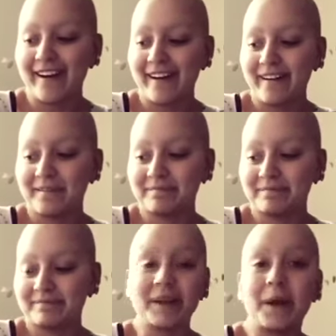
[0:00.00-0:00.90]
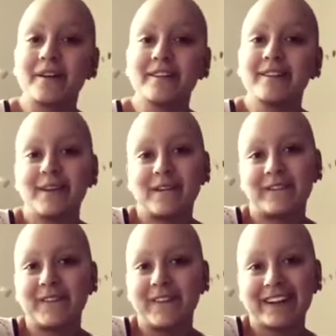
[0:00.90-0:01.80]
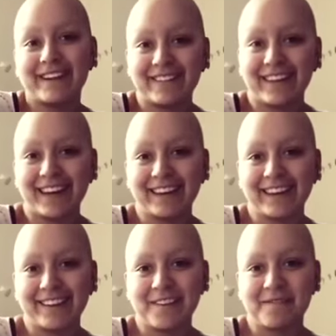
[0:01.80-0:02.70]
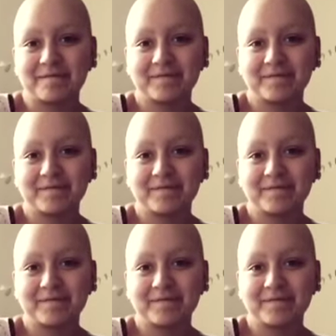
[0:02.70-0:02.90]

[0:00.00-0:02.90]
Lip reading: My heart is so full right now. Thank you.